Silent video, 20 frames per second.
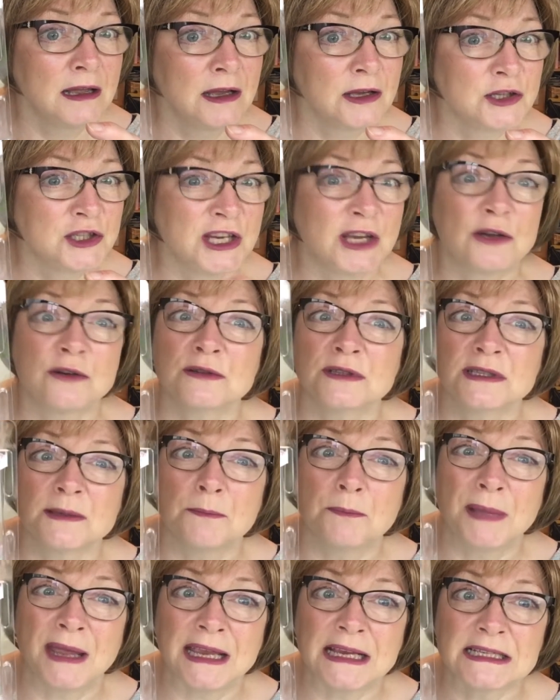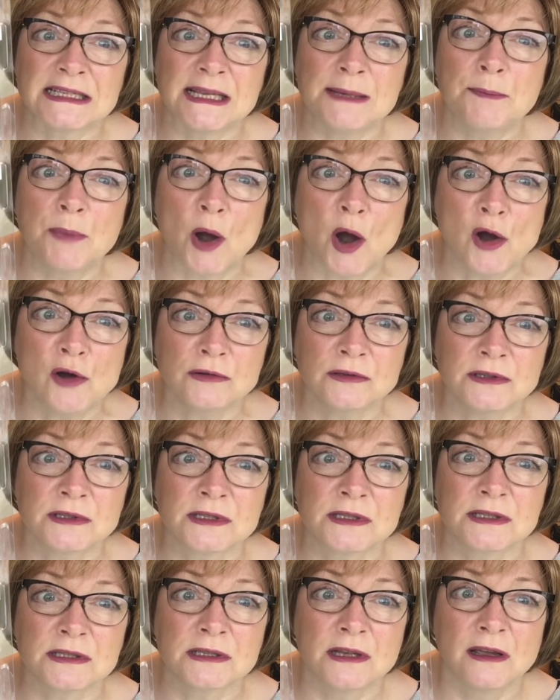she calls them pixie
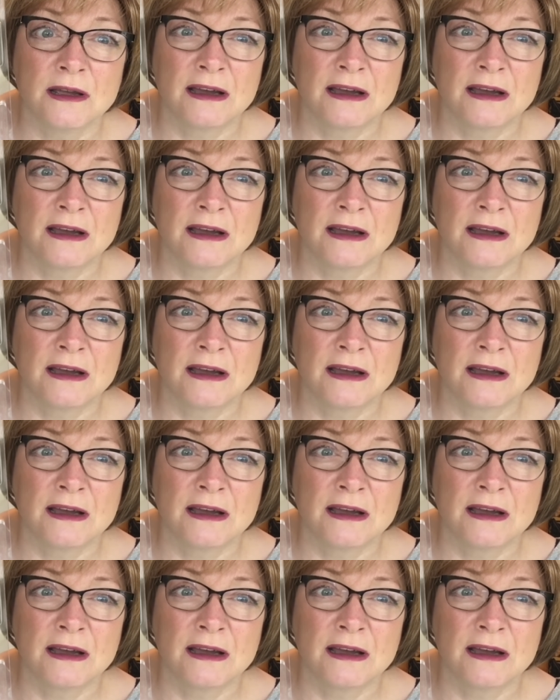pots.